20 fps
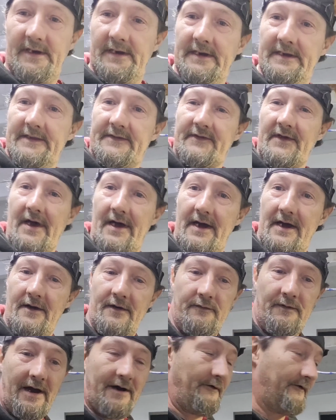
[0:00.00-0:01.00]
it's
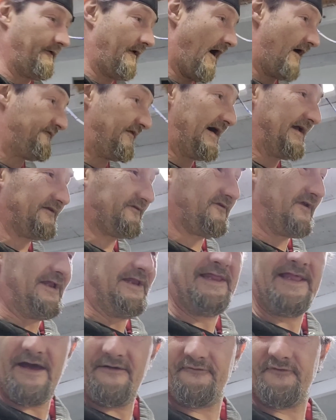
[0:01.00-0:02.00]
well, I've actually
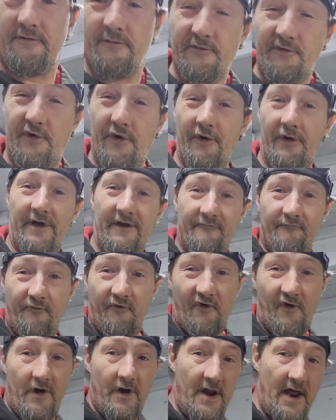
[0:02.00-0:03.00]
left them cooking
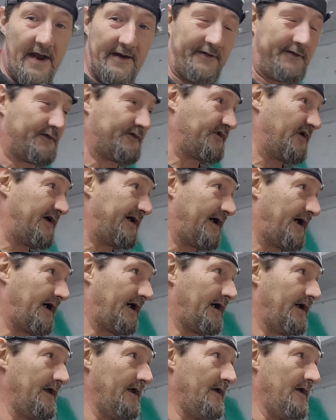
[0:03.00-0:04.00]
for an
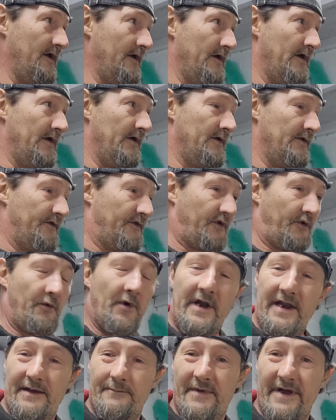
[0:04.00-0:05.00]
extra
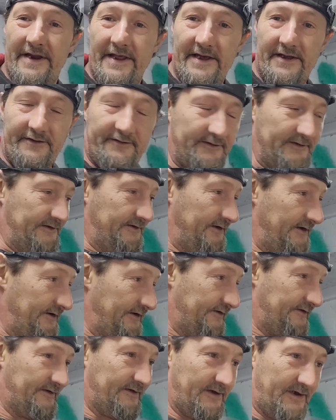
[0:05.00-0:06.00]
20 minutes.
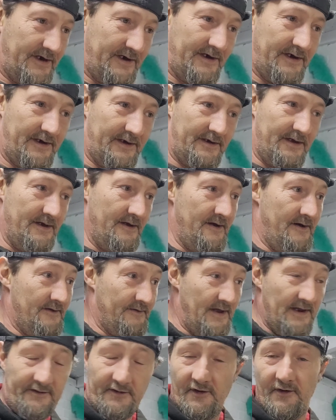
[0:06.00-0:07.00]
Just they're
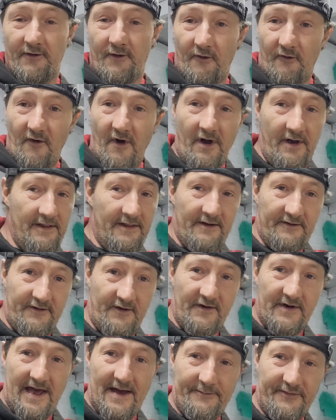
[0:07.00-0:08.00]
doing all right. They're
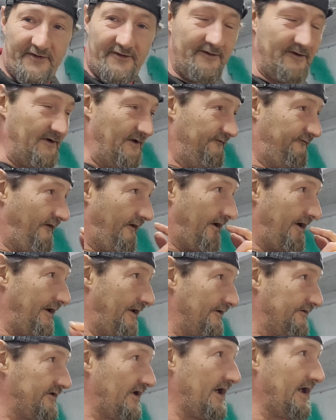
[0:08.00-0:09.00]
doing absolutely fine.
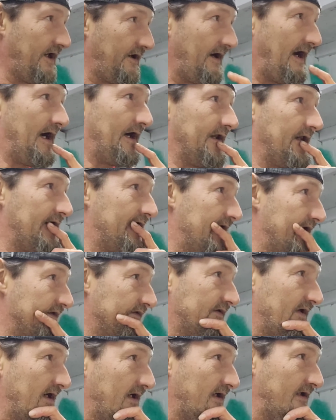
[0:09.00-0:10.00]
I'll take you out there in a
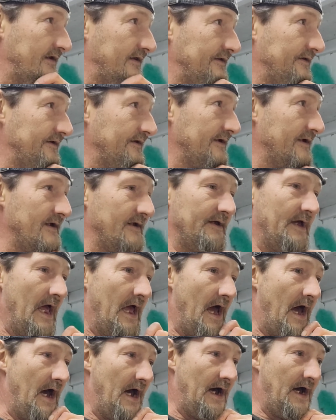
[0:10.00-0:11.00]
second.
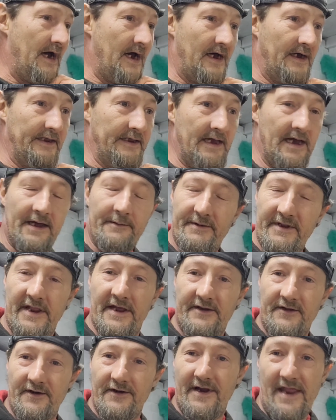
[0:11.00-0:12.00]
Yeah, but they're
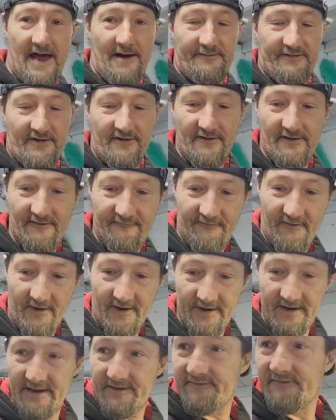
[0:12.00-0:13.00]
doing absolutely
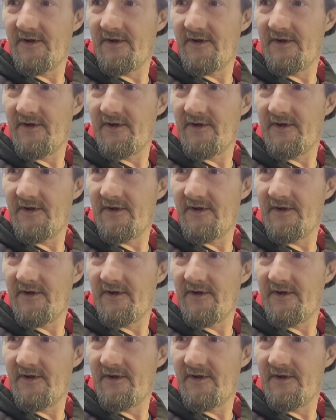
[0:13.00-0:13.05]
fine. That's